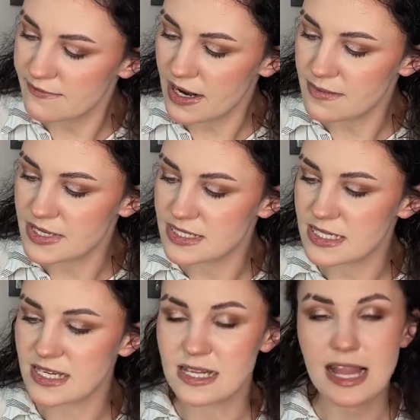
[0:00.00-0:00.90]
Vitamin
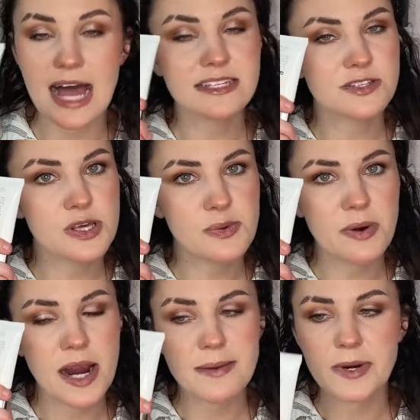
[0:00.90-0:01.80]
C Glass Glow
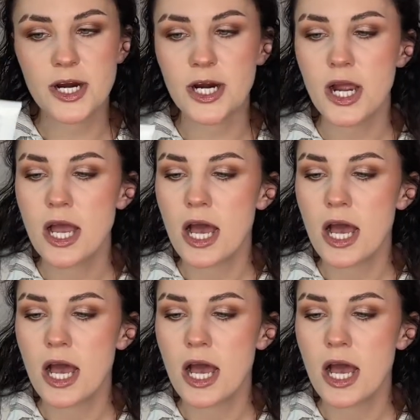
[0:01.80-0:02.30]
Primer.